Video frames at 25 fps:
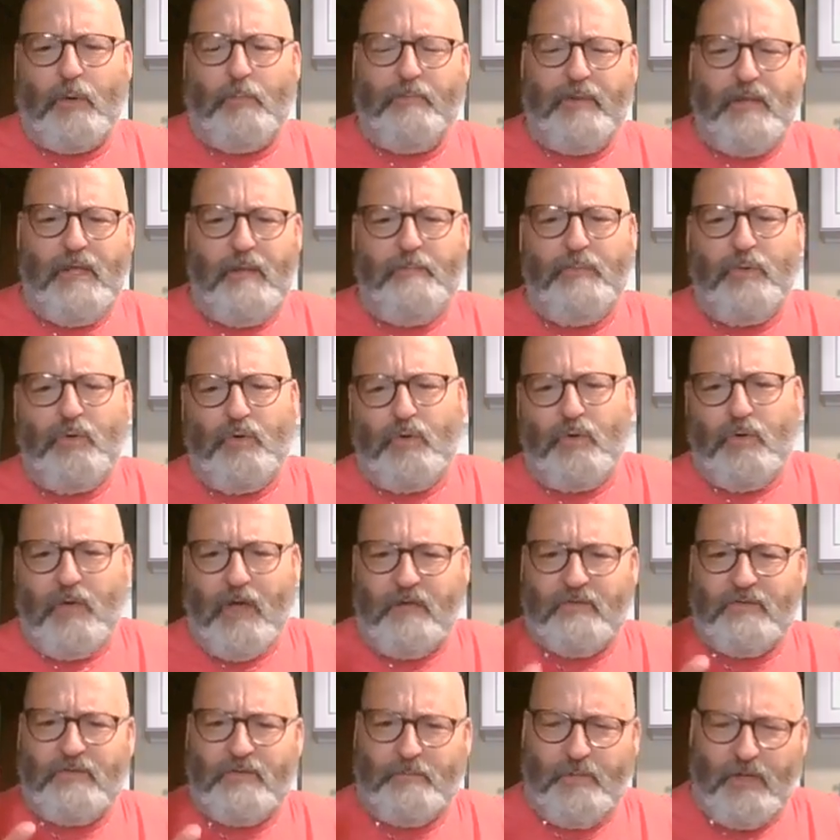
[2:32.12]
where people who
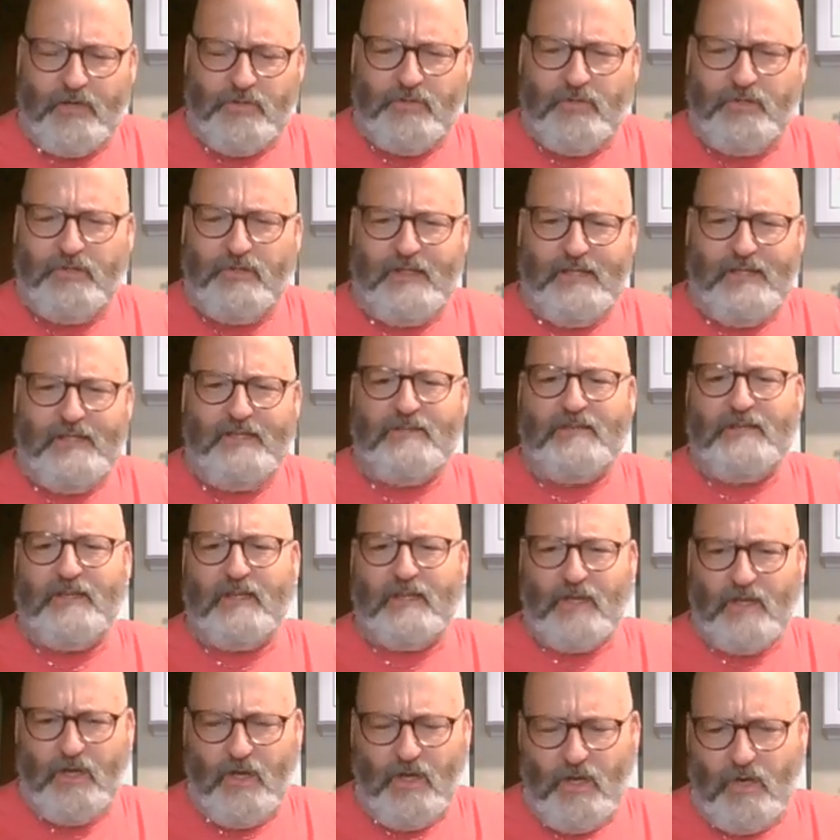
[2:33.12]
have special needs
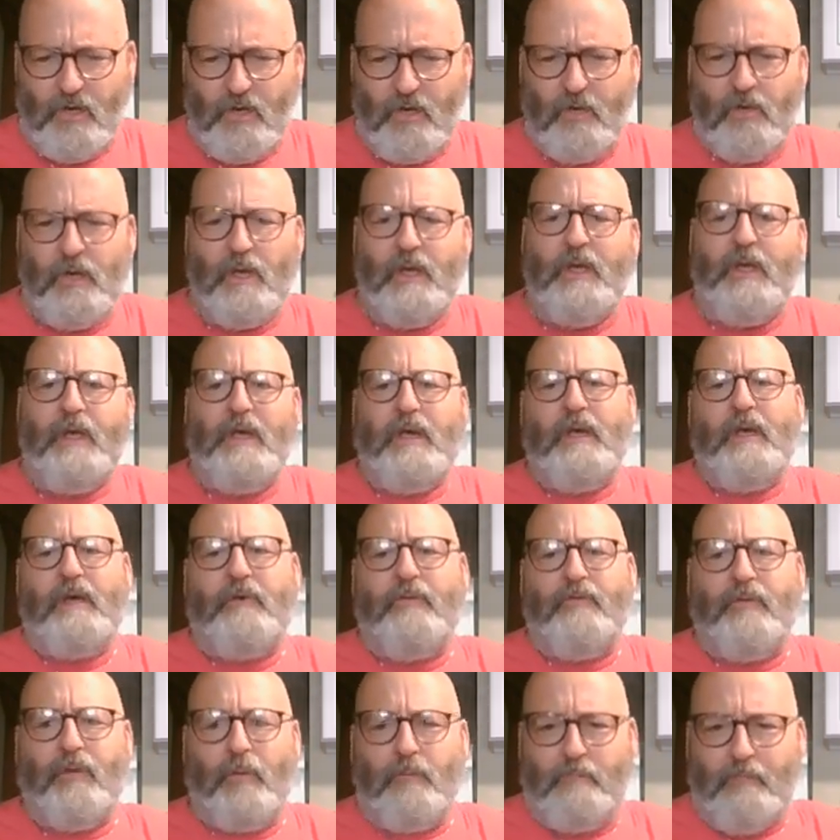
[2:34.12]
can go
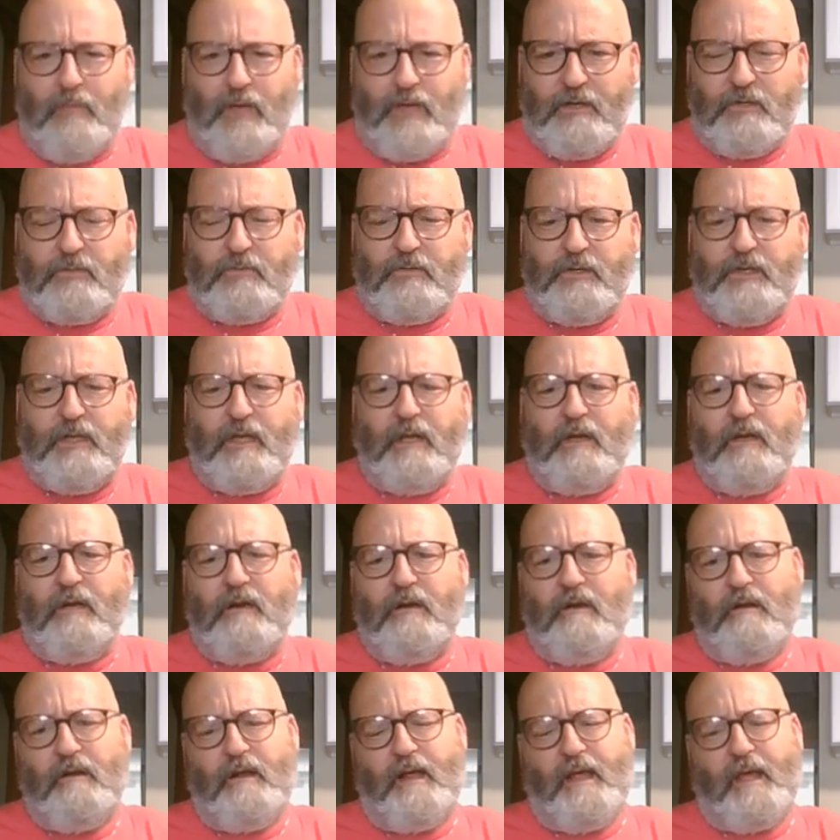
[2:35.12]
for medical
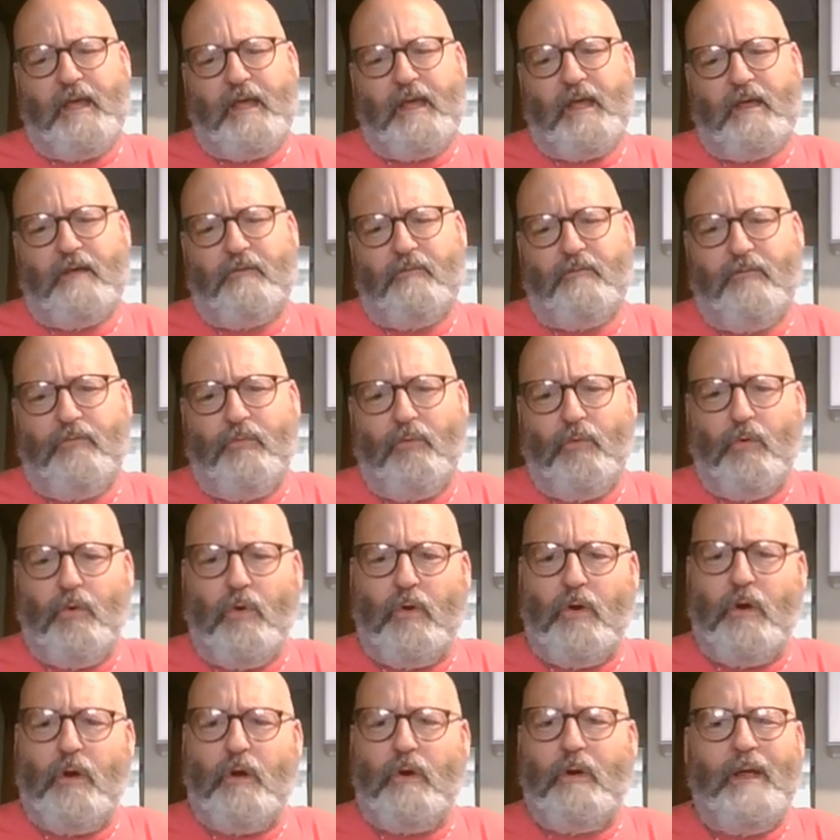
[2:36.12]
care and
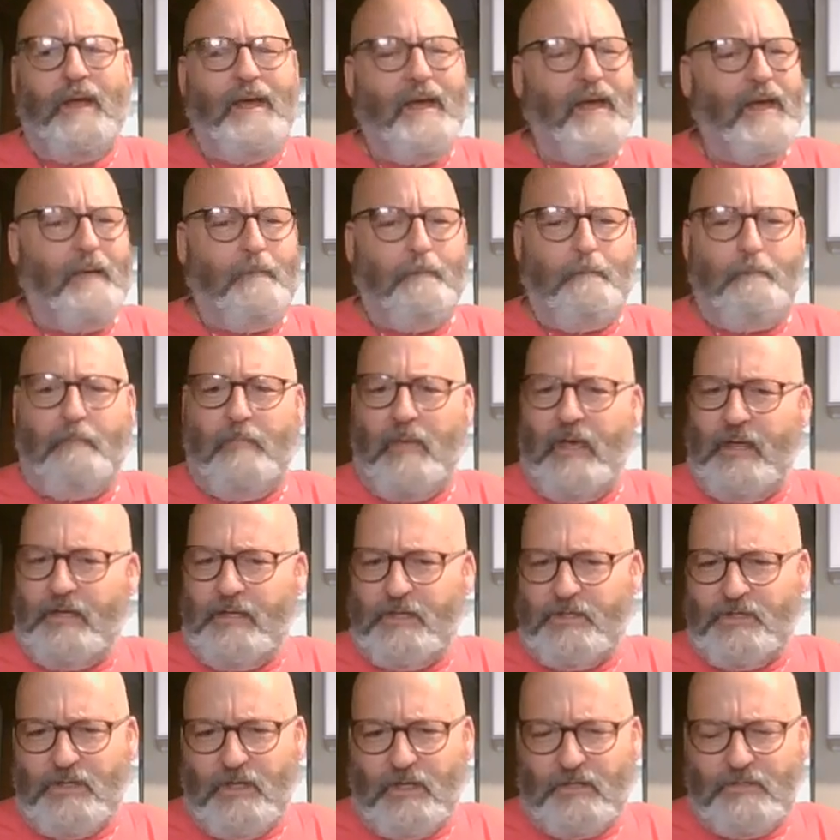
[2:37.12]
for med
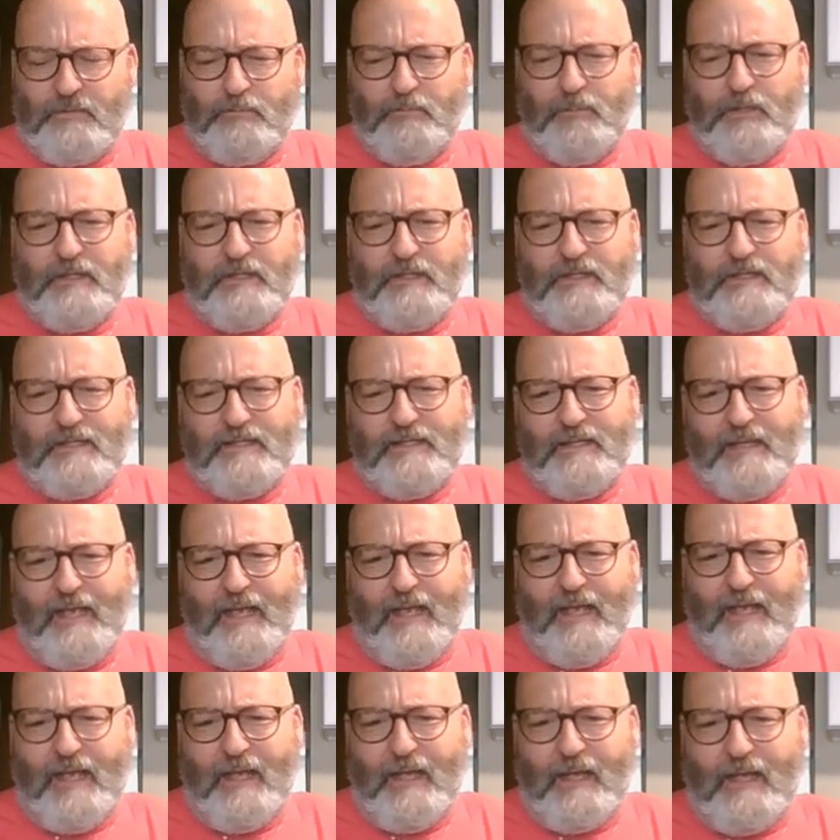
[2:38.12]
adjustments
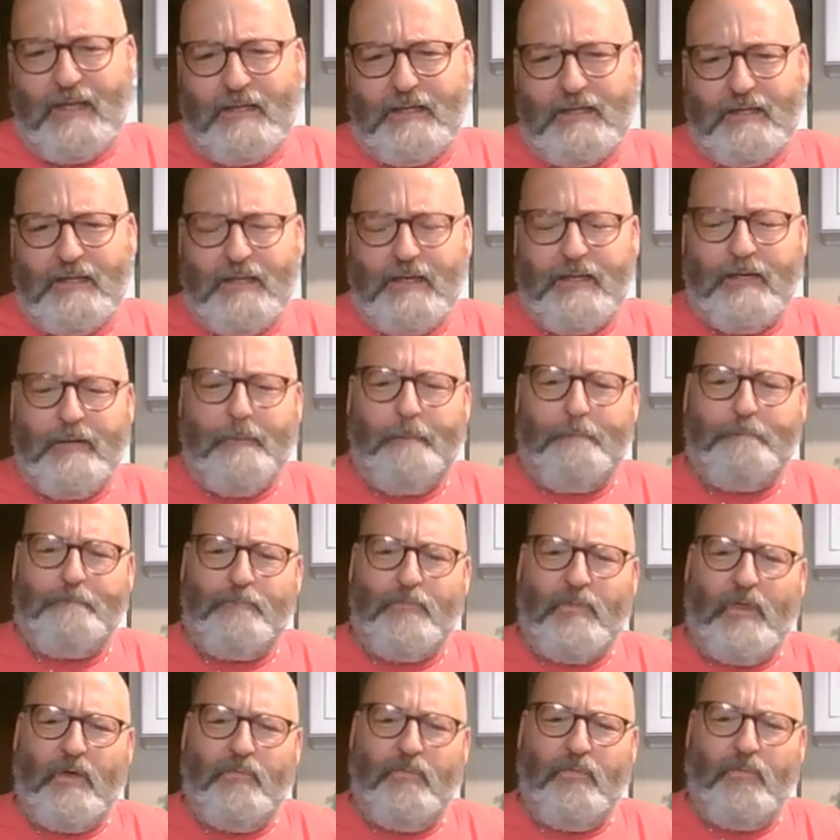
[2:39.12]
and
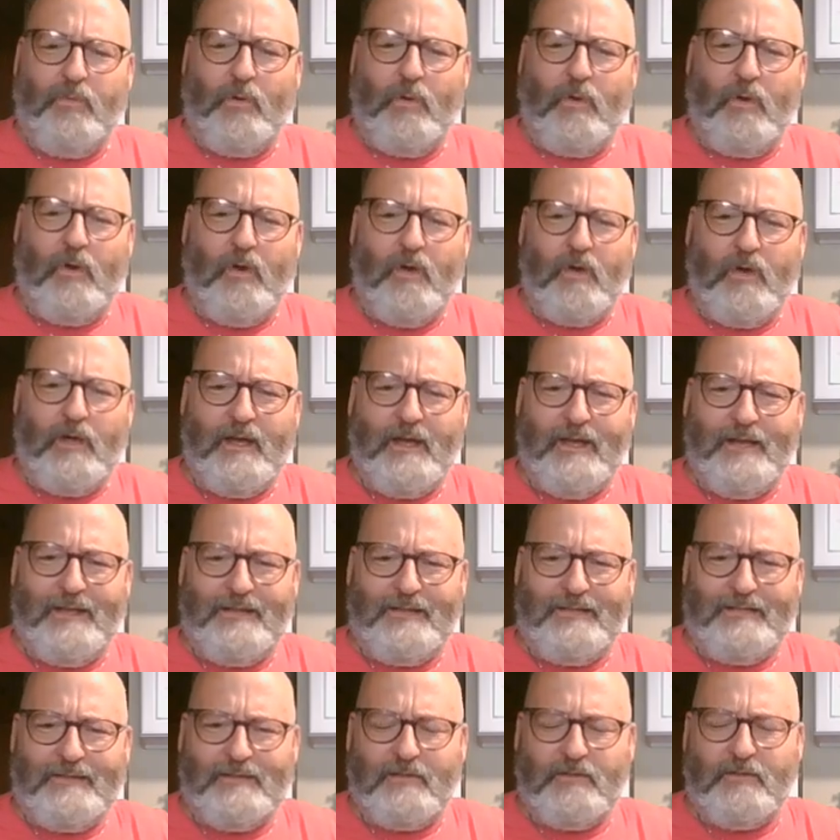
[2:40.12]
um, for all
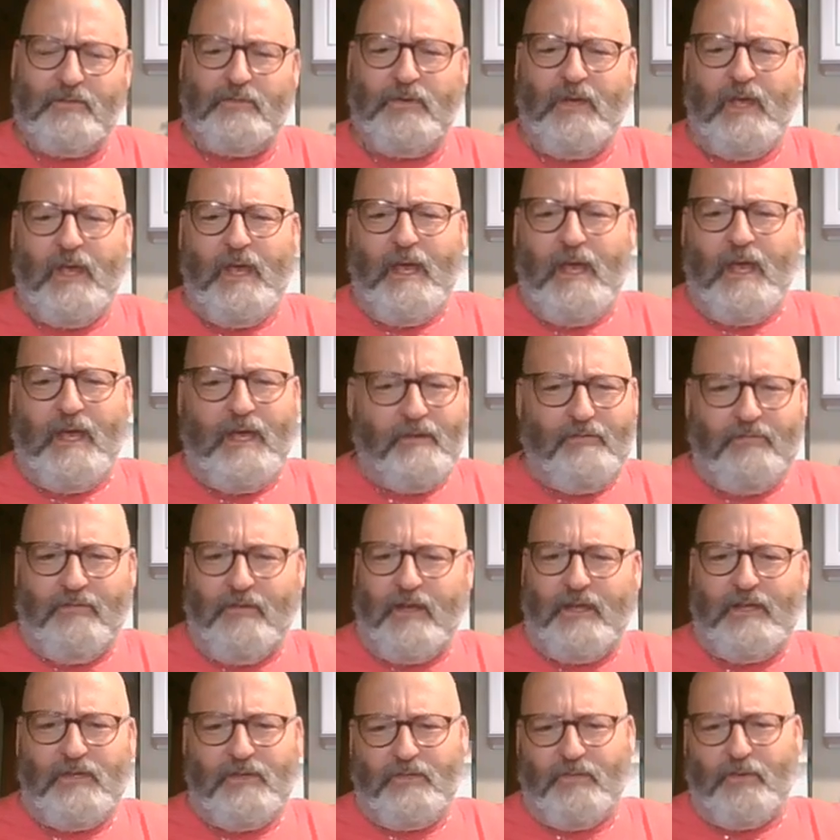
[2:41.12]
kinds of
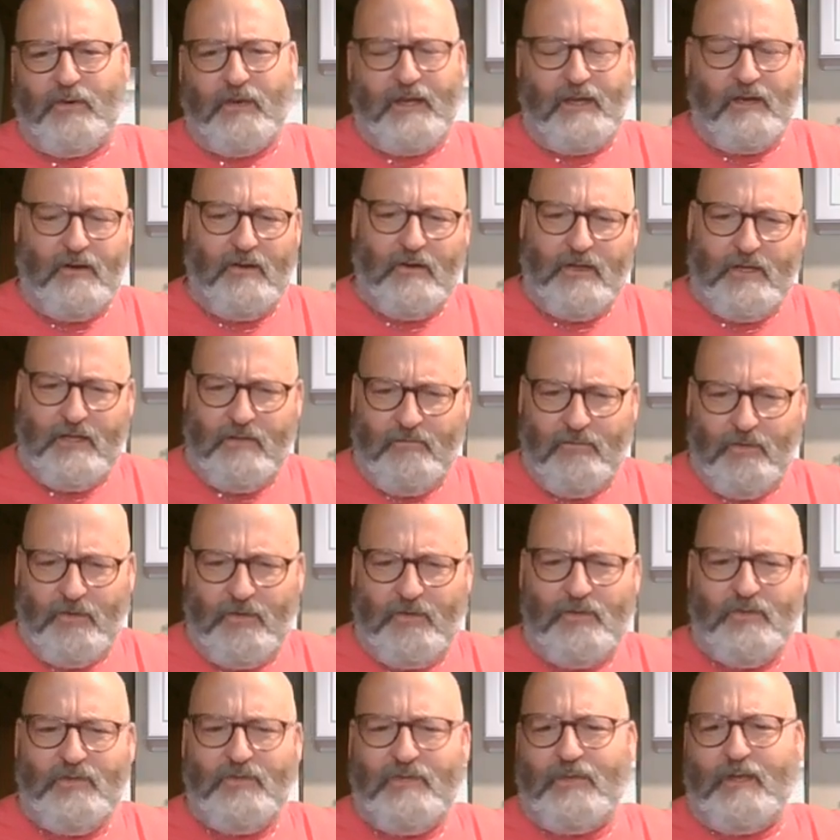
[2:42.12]
advice for
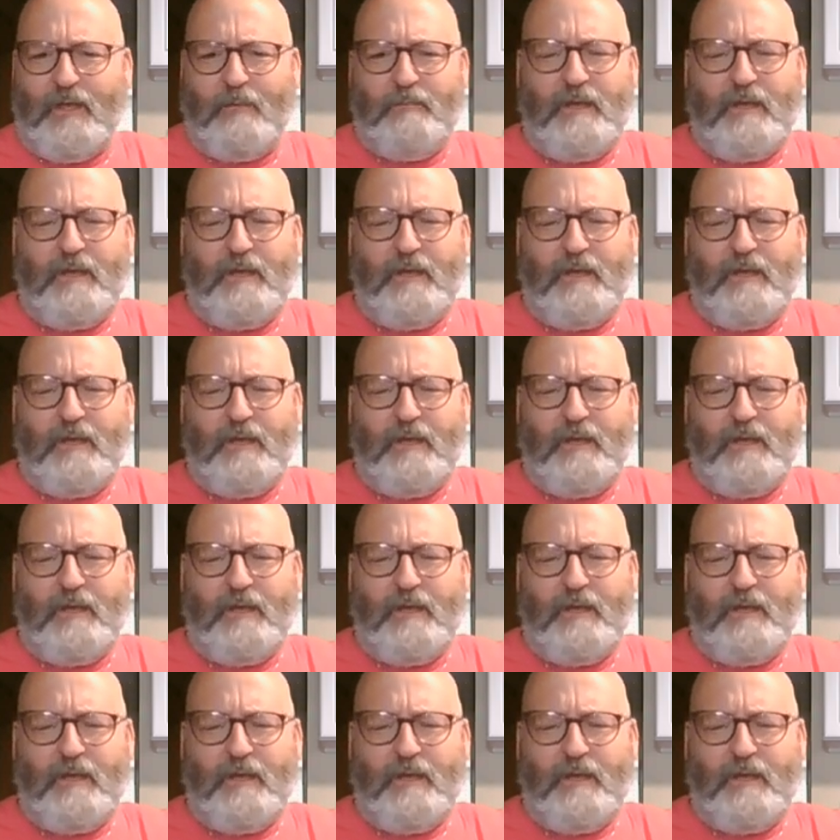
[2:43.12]
caregivers.